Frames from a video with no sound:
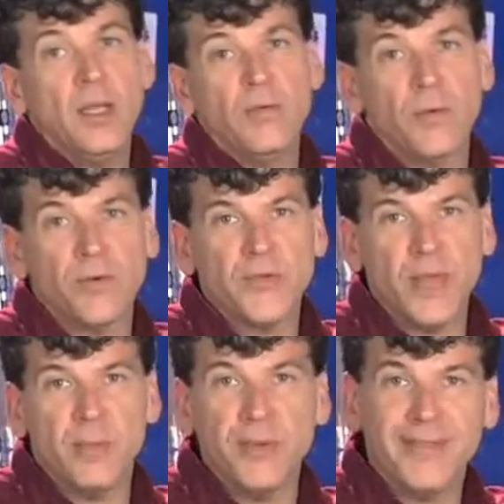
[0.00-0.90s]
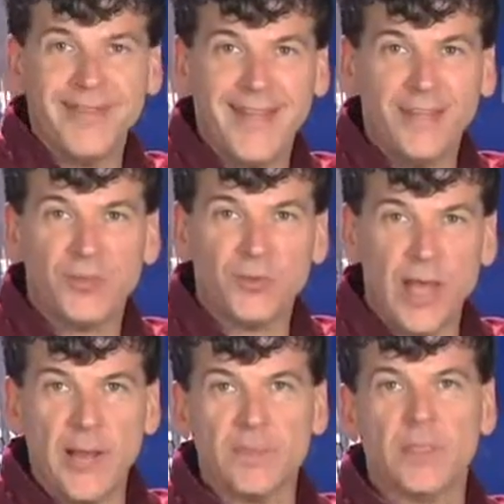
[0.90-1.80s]
for example, the tank
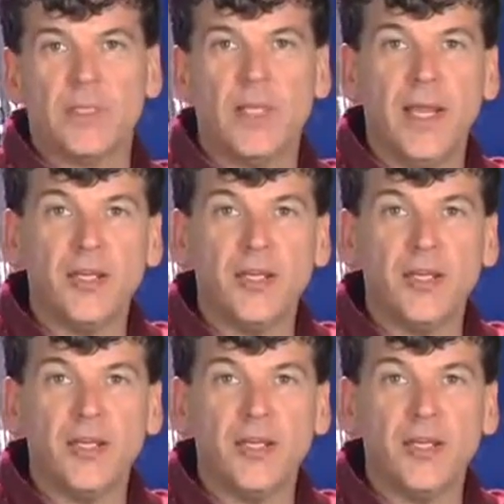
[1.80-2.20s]
straps. The tank